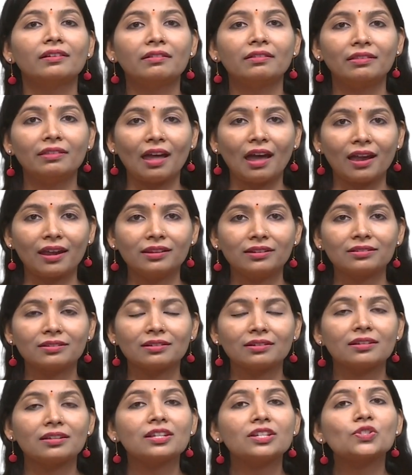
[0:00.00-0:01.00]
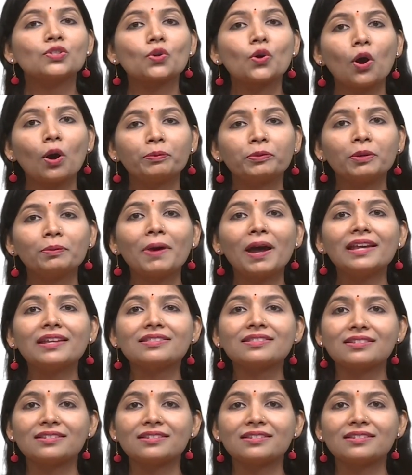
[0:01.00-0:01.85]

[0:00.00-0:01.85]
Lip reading: Ninth is optimized